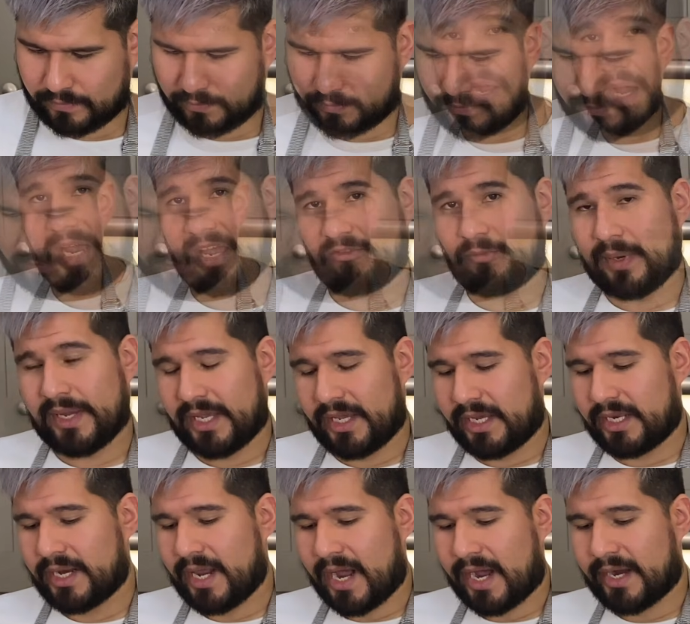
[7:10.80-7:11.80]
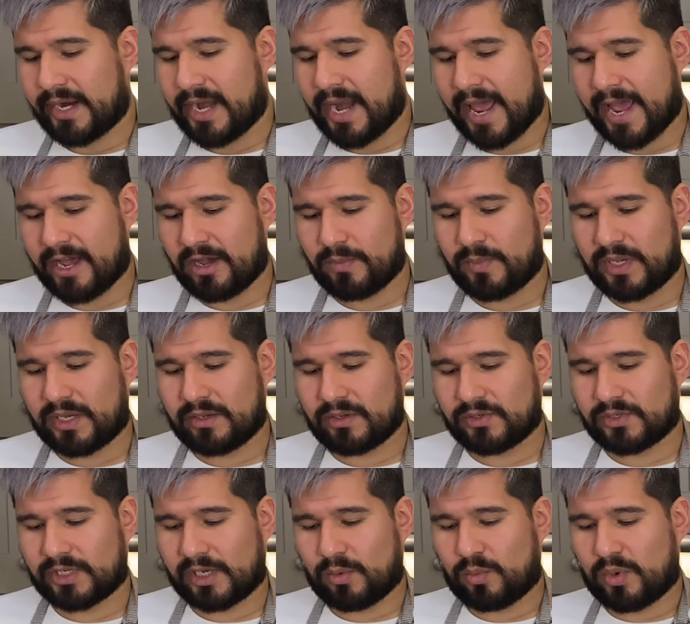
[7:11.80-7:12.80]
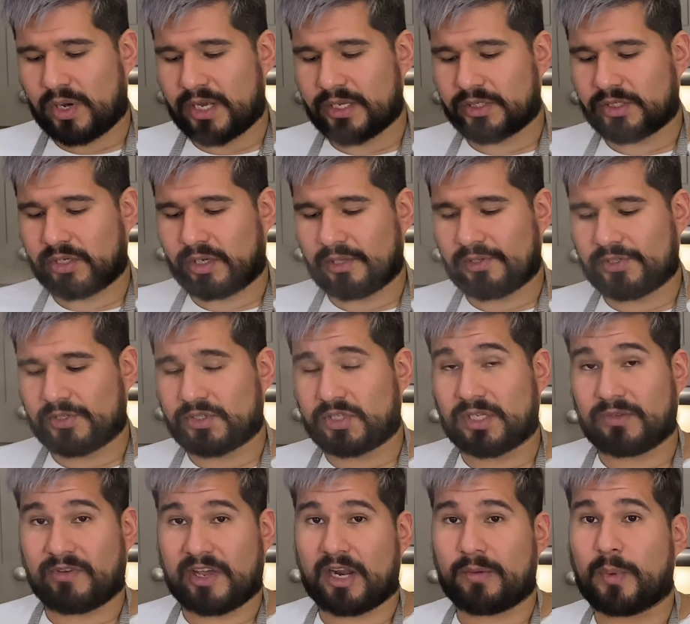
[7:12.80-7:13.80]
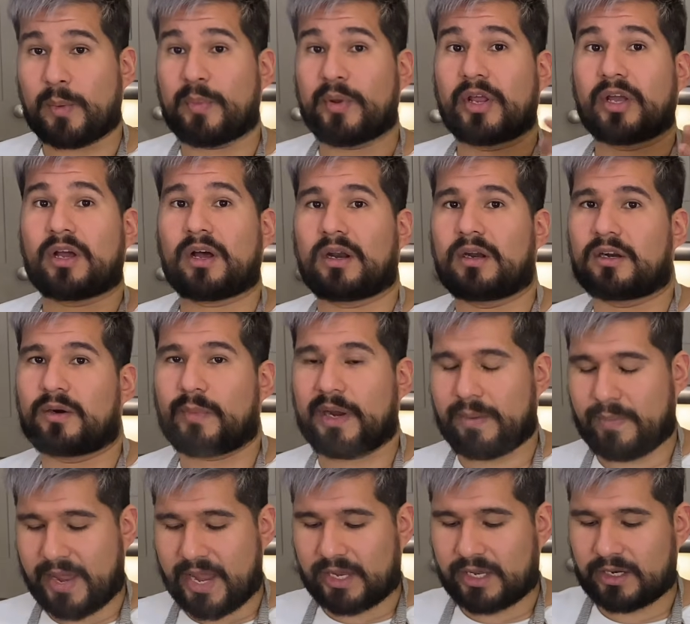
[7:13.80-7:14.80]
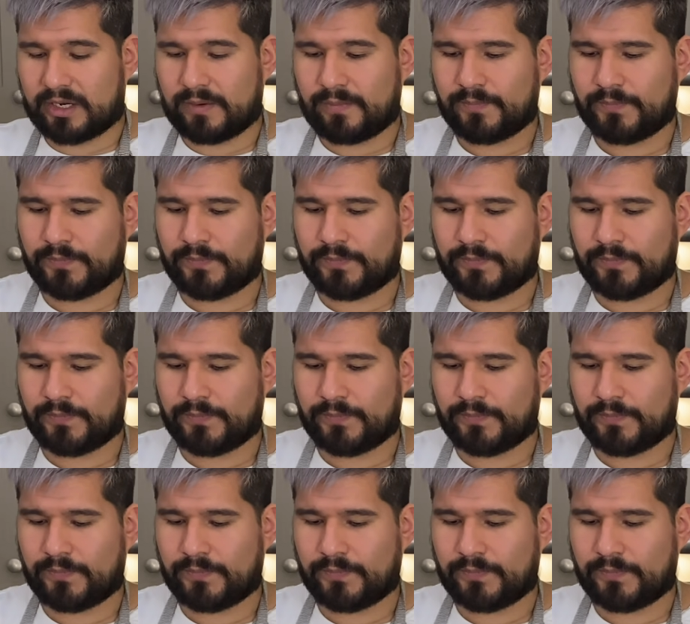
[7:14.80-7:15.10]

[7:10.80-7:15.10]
I have my heat high now because I want also to develop a bit of color on my bacon.